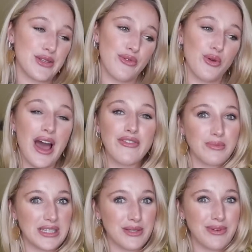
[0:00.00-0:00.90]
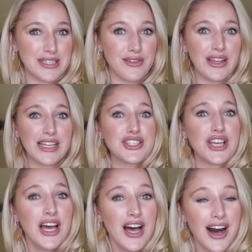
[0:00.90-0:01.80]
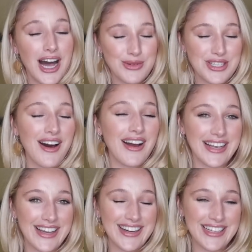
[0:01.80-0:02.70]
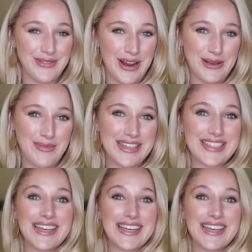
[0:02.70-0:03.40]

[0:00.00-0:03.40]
So if you haven't been to Bicester Village, I would highly, highly recommend